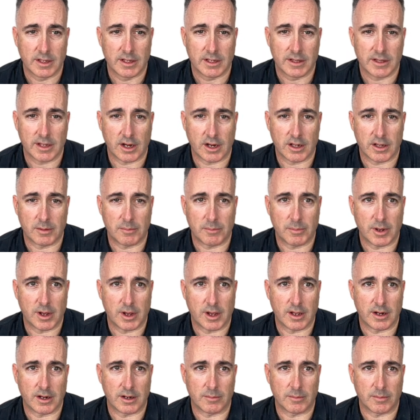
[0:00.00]
Then on the
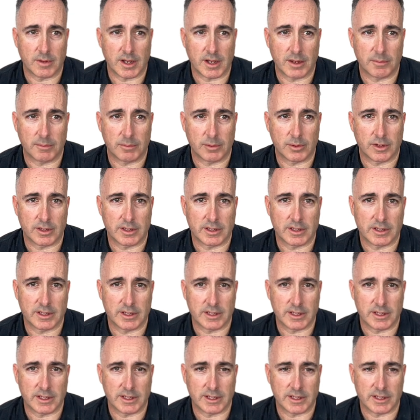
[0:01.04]
bottom, I put
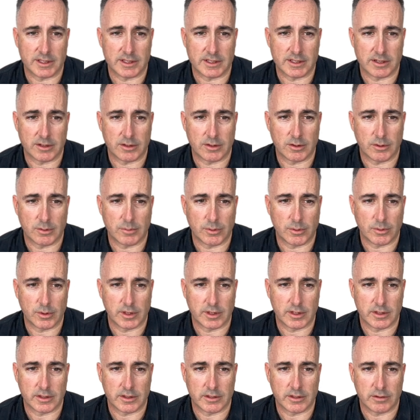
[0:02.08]
the
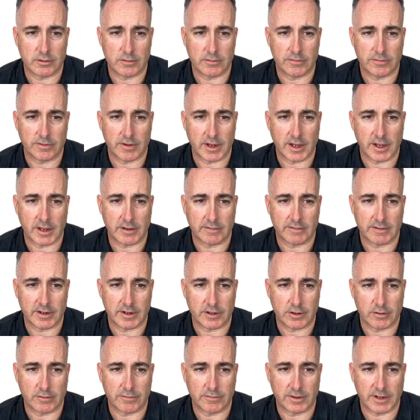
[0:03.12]
0.25 and
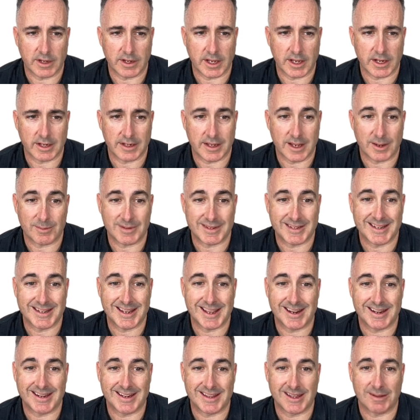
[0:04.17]
don't forget times
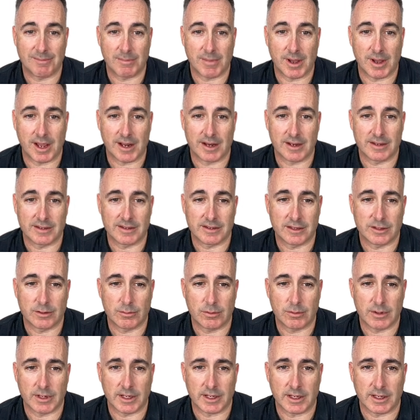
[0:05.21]
10 to the minus
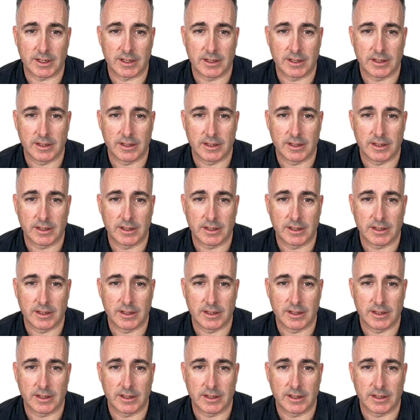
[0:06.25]
3.